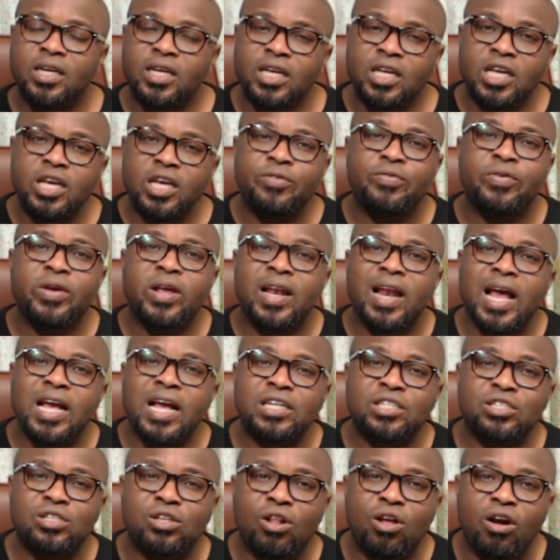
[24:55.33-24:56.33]
If he
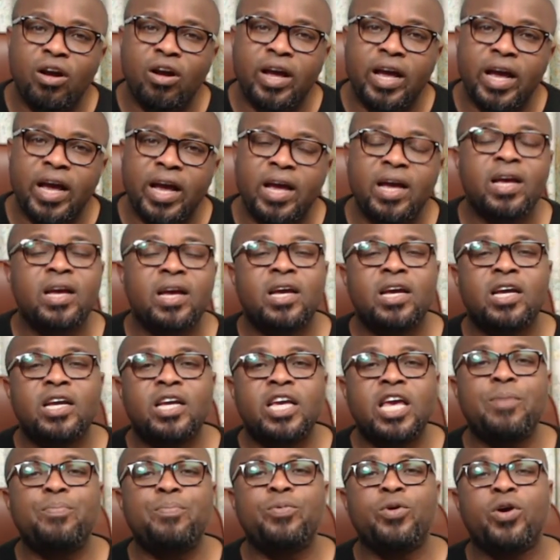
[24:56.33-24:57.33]
likes long hair,
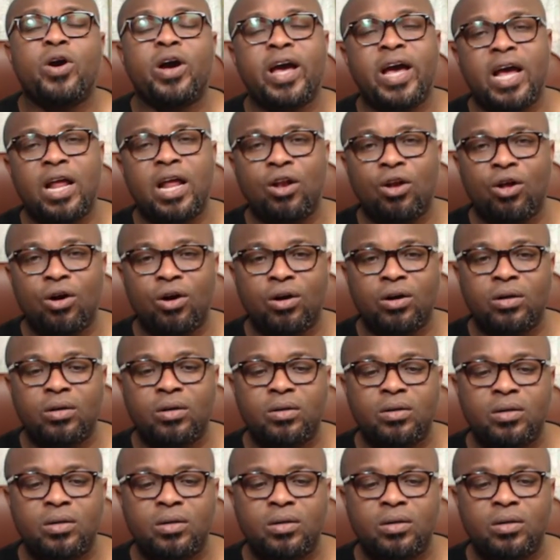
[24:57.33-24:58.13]
keep your hair long.